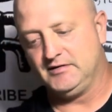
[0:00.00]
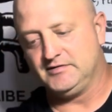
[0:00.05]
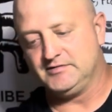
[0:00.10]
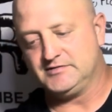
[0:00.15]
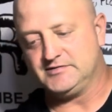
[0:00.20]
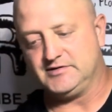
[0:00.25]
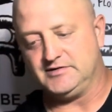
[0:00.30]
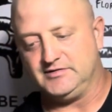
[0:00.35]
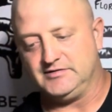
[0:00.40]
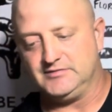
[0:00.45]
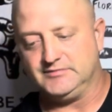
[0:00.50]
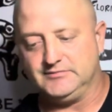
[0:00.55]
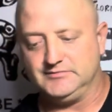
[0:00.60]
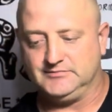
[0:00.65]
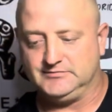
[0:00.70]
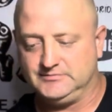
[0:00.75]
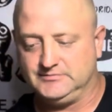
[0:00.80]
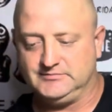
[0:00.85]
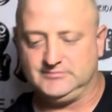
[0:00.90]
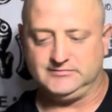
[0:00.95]
So
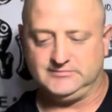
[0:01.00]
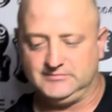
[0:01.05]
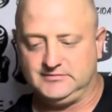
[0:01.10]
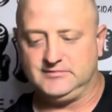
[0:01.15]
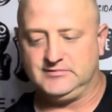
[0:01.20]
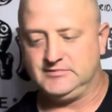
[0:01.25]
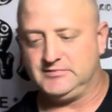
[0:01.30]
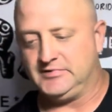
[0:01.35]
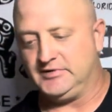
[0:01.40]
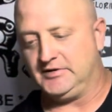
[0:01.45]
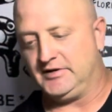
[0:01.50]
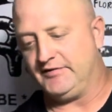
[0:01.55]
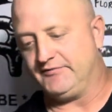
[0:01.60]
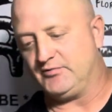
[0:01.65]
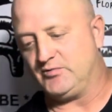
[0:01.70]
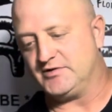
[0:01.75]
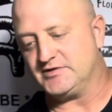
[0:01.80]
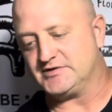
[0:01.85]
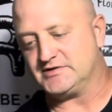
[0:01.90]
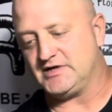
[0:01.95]
you don't have to
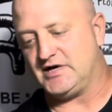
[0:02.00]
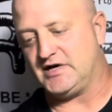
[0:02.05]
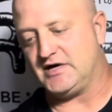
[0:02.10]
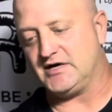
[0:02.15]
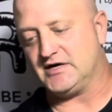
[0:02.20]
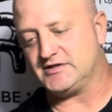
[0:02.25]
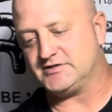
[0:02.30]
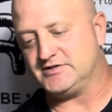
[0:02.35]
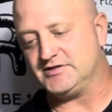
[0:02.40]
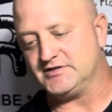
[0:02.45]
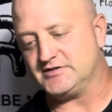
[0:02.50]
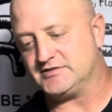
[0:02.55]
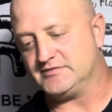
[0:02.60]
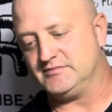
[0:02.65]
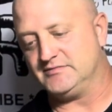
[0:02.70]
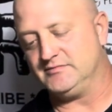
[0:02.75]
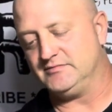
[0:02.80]
wear socks, you just